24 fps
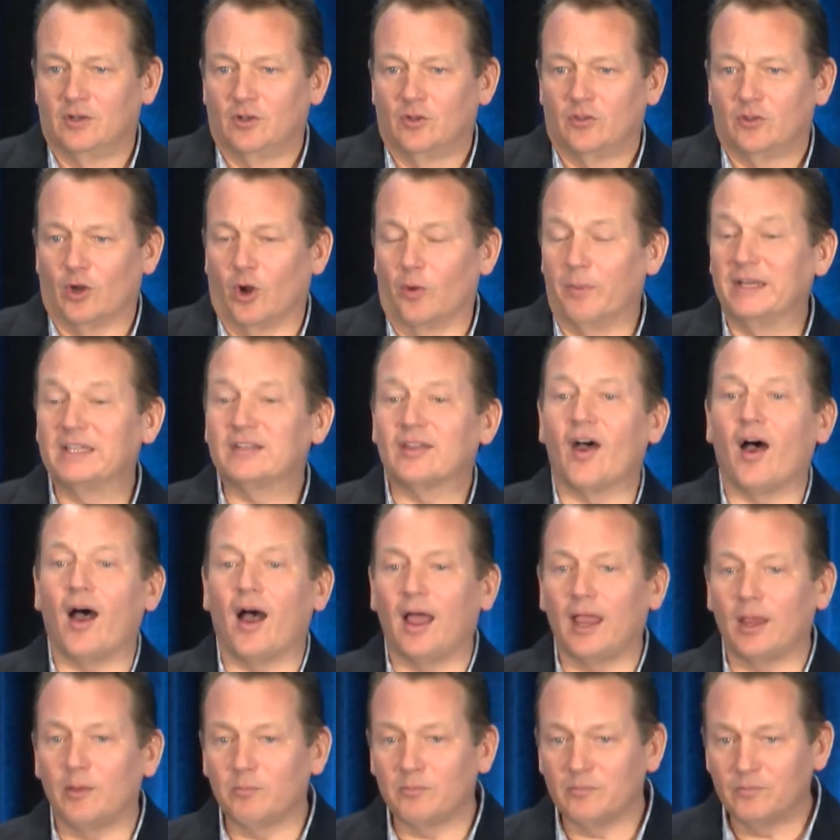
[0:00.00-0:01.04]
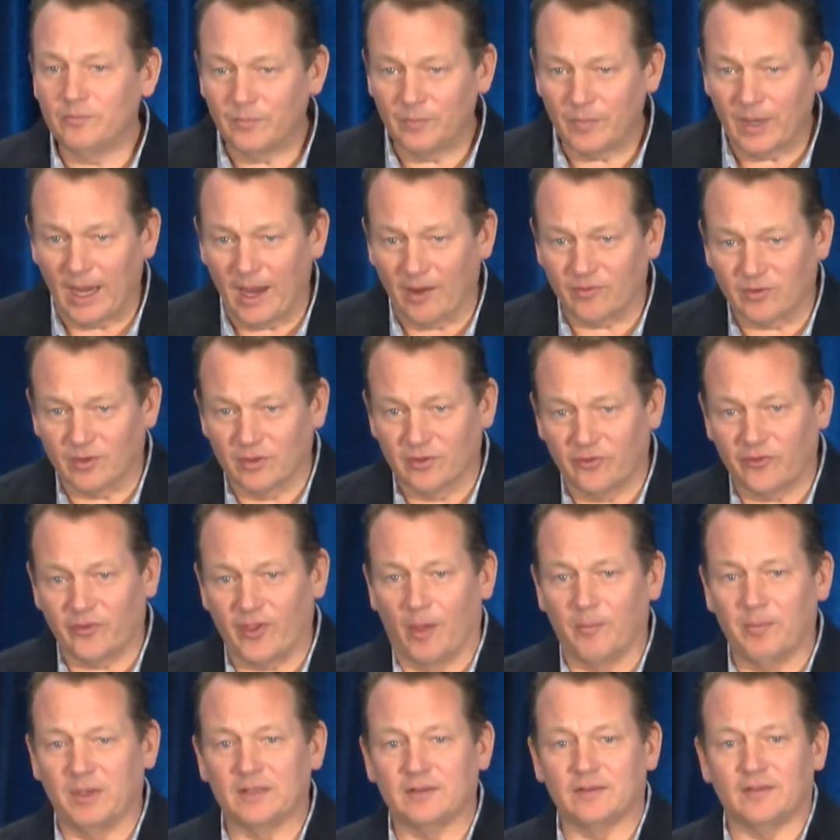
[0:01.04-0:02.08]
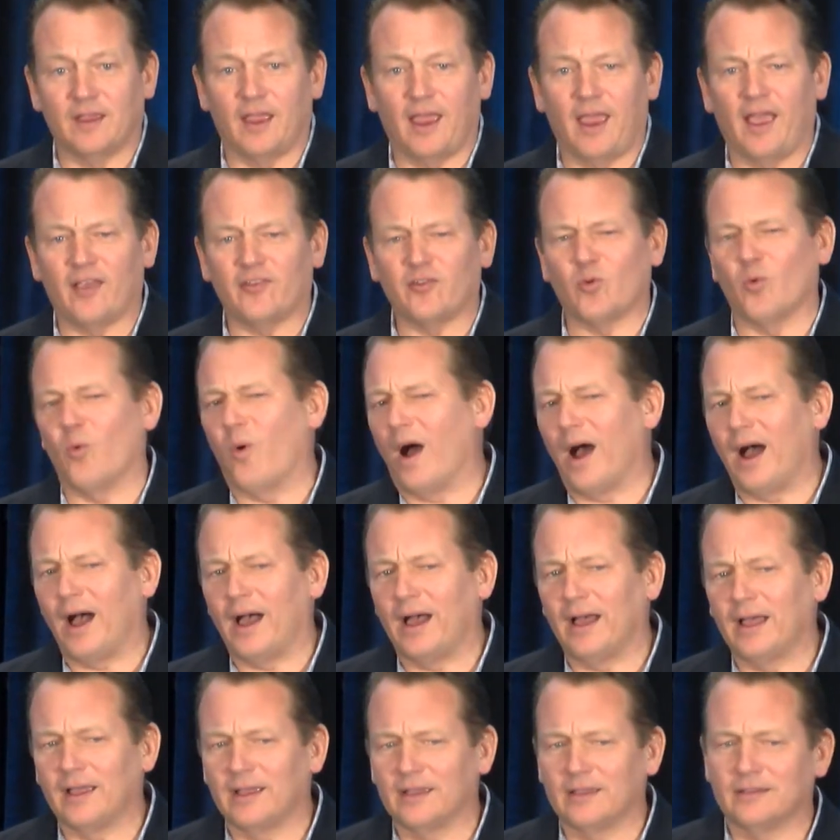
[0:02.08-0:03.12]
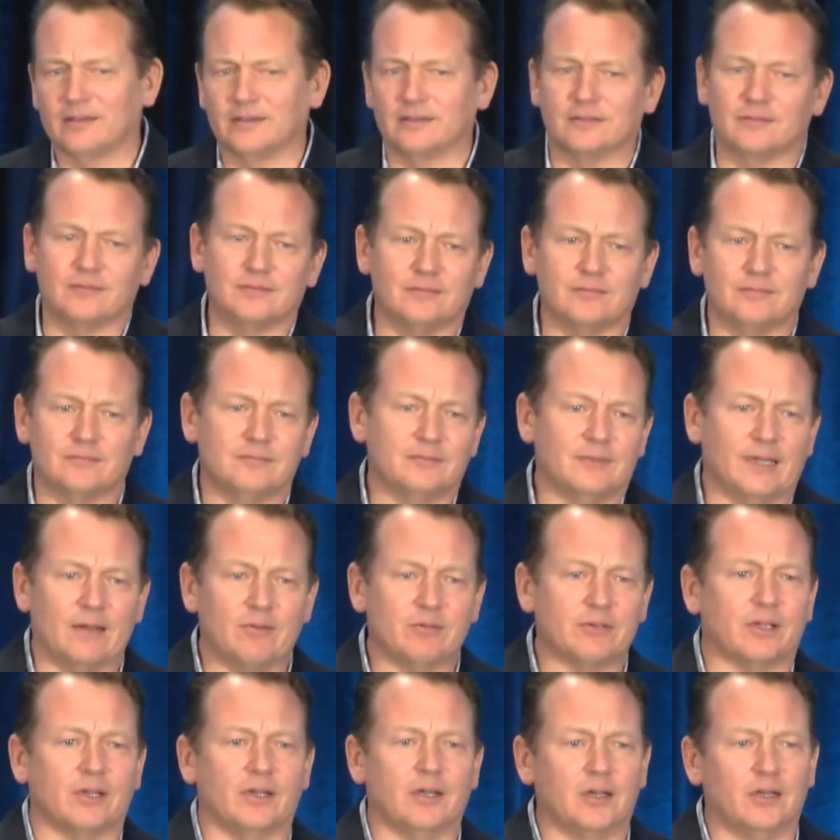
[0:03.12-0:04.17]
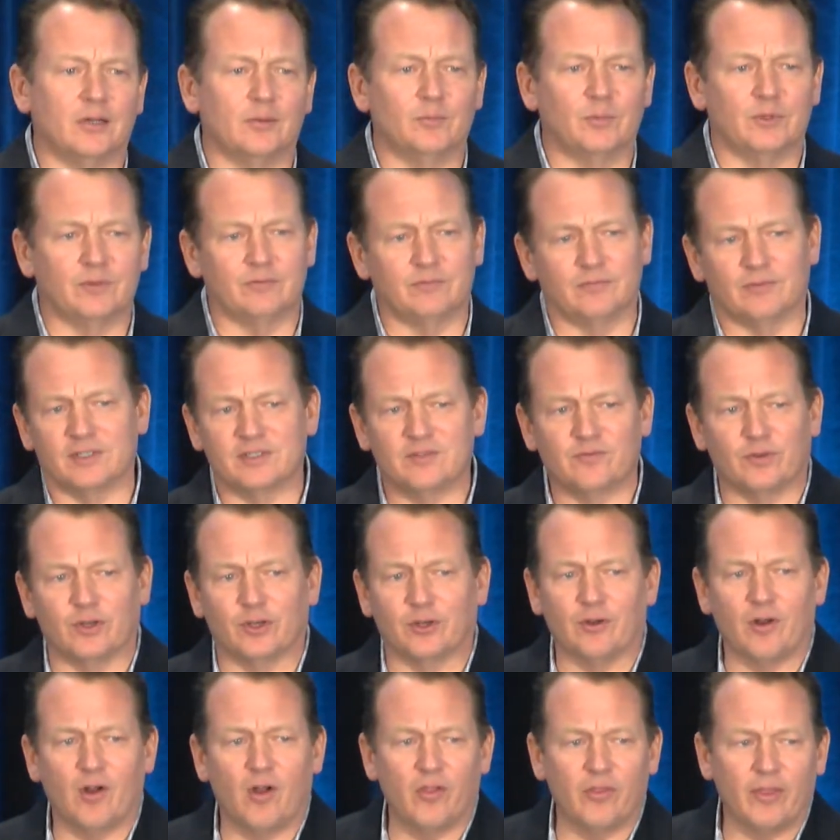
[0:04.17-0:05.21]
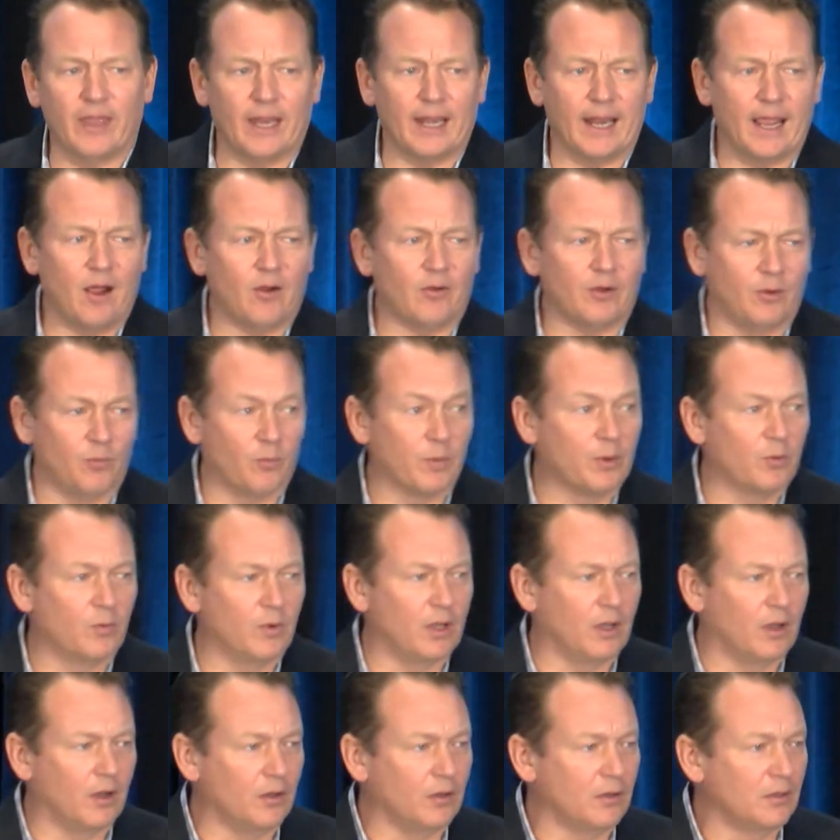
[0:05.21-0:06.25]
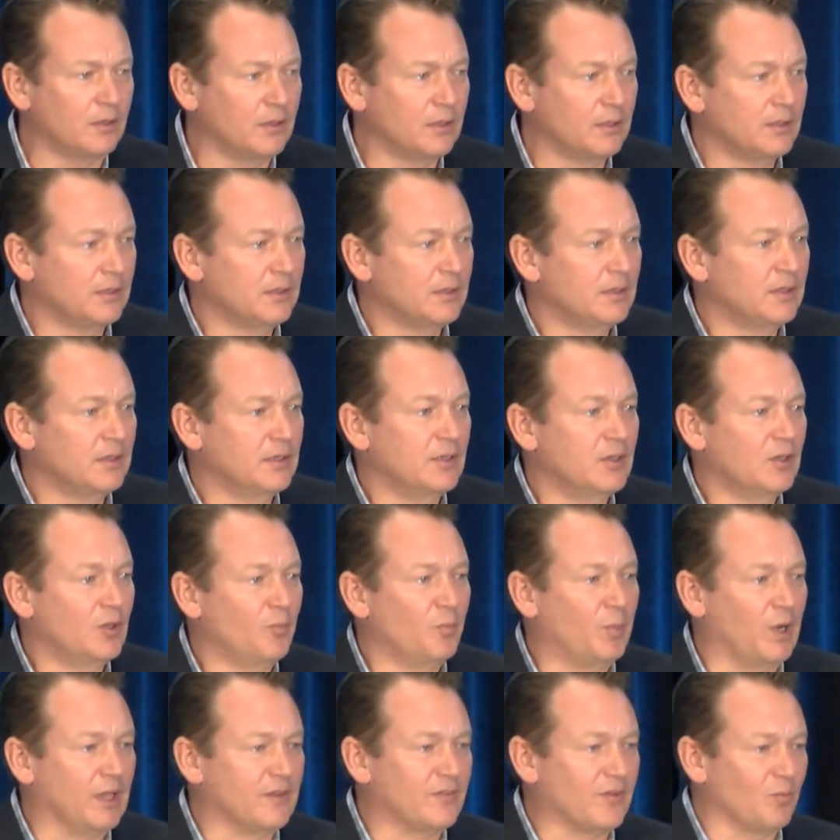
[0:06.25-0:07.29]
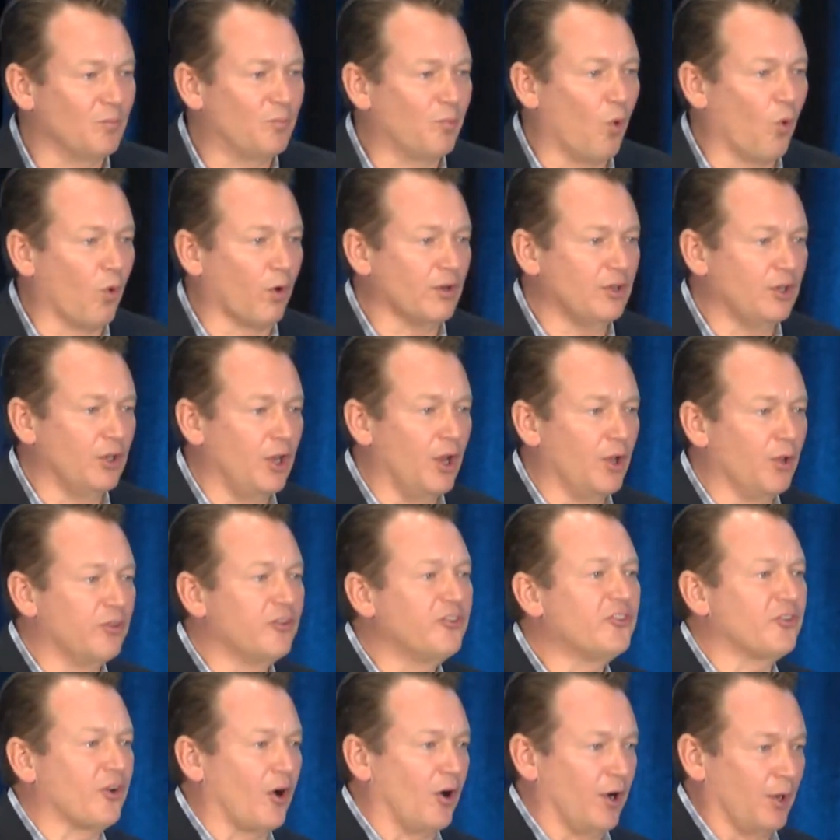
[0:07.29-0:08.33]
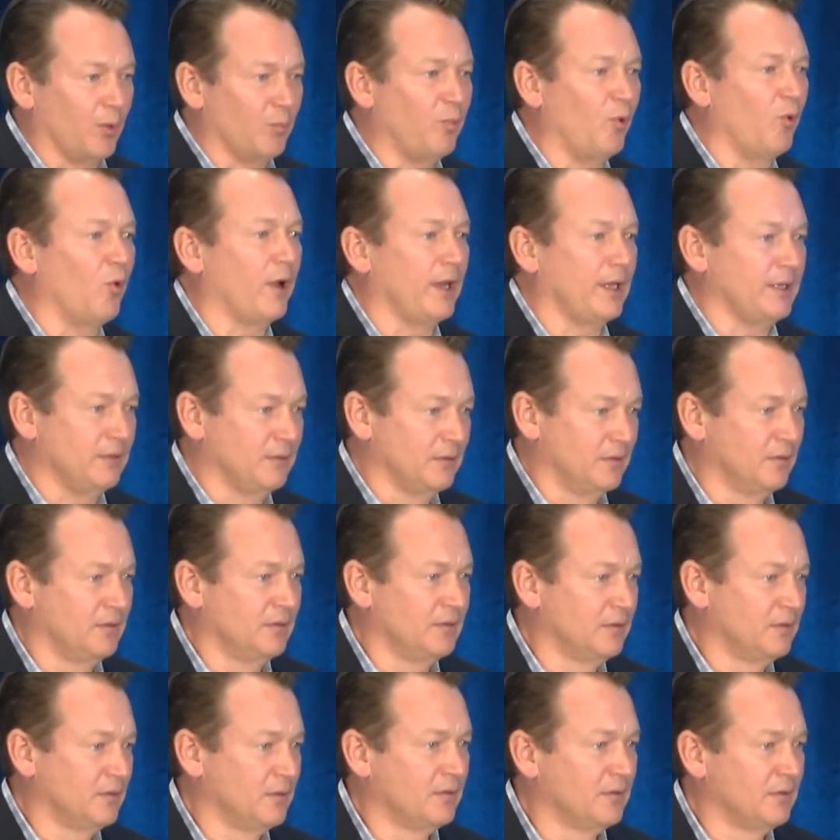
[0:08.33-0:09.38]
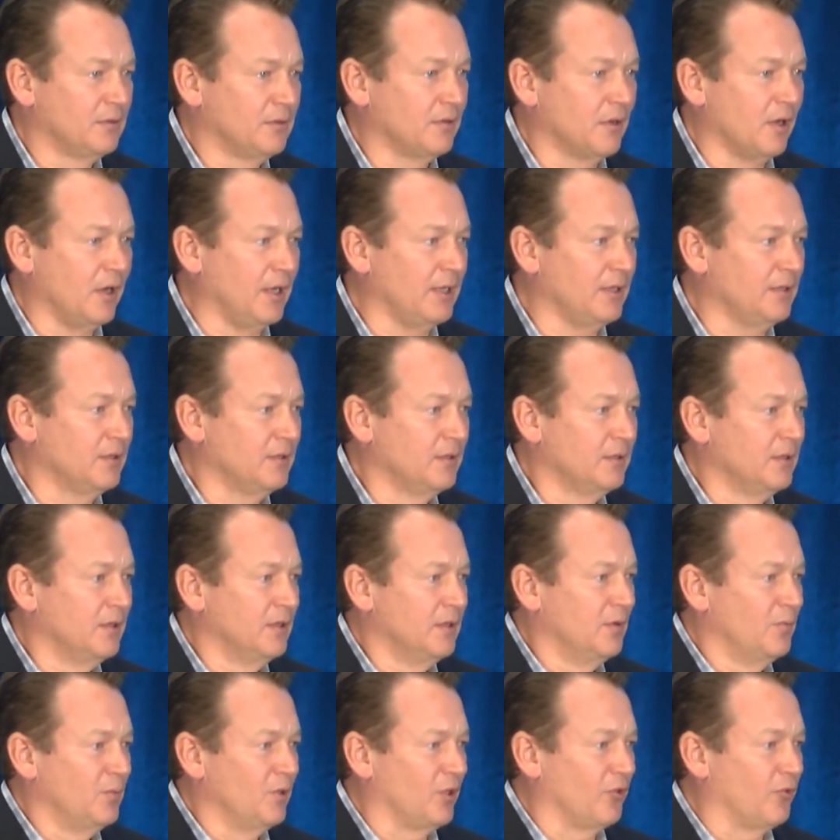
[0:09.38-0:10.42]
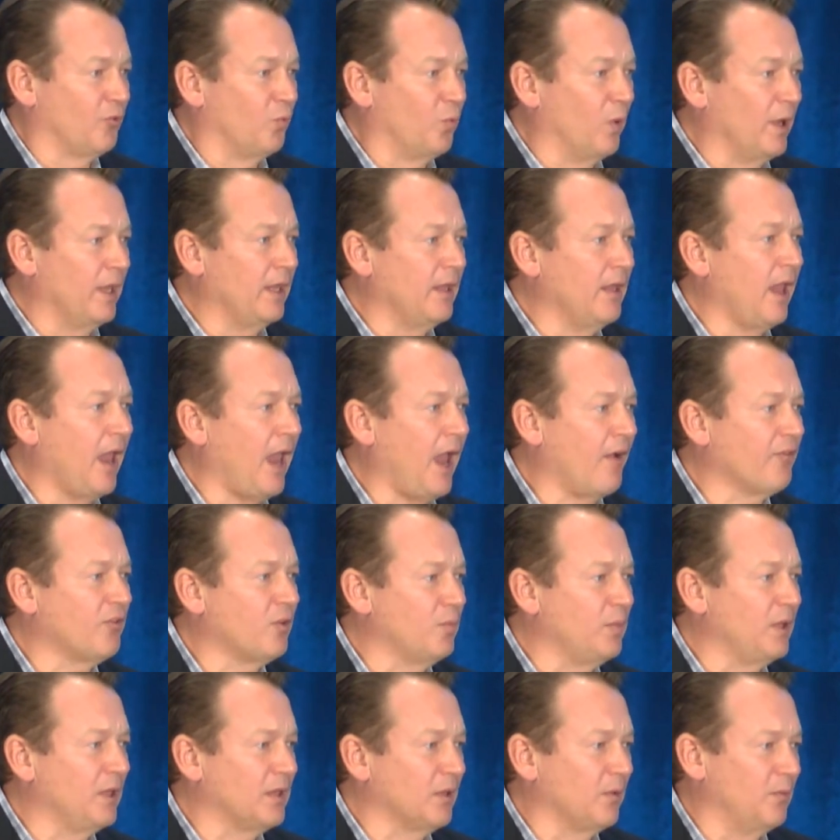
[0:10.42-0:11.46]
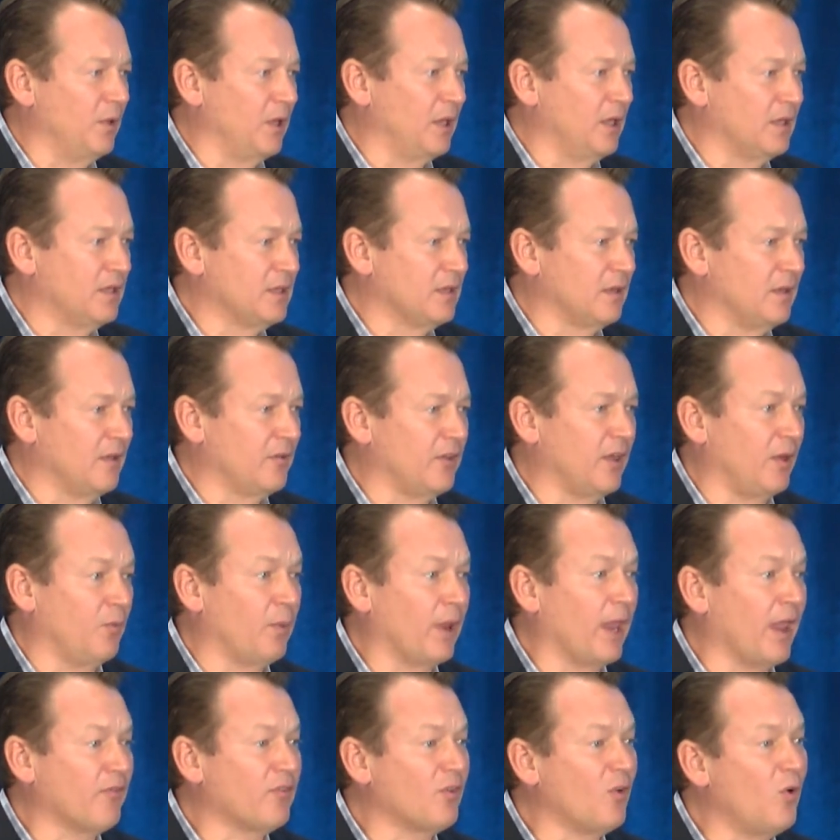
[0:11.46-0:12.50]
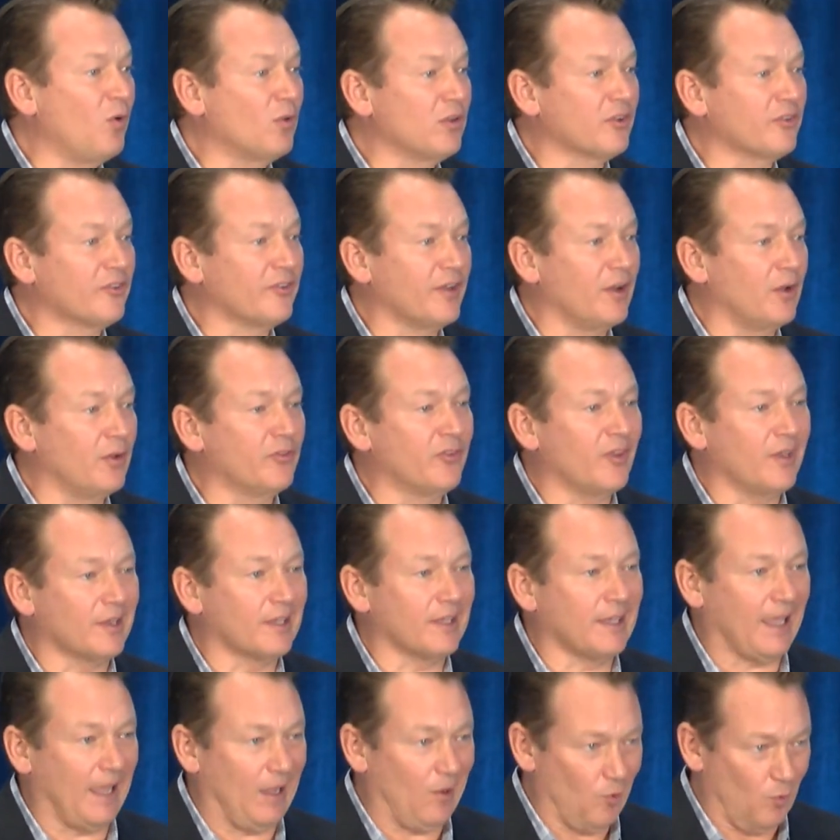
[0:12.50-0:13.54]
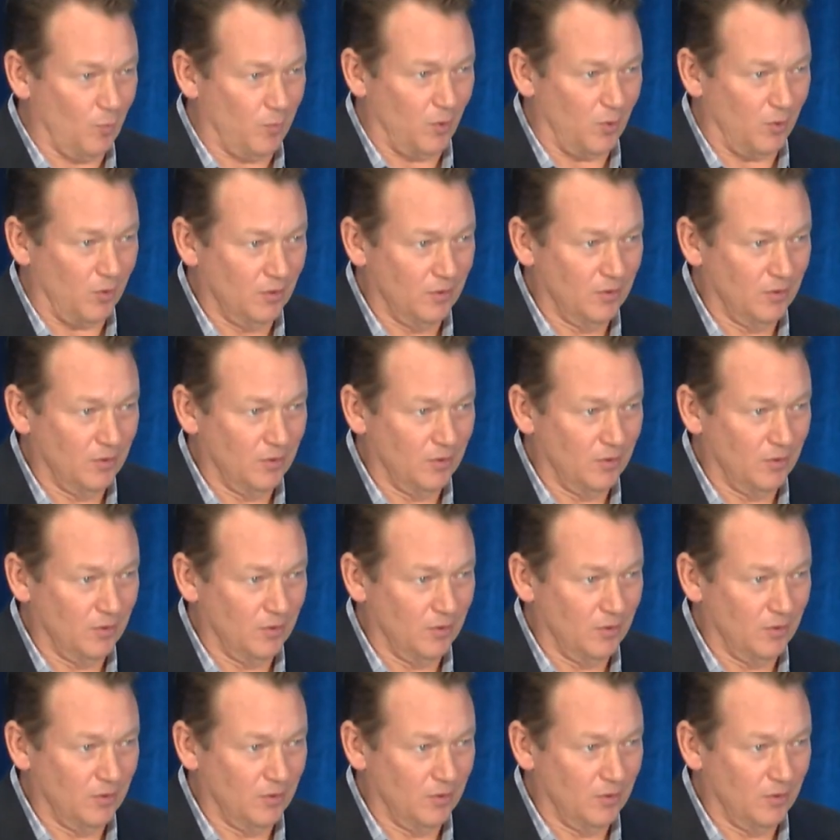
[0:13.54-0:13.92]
There'll be time after the summit to ask why and how come, and let's figure all that out, and we will. But it's important to know the starting point, right? Because we have to be committed to this, and we have to hold ourselves accountable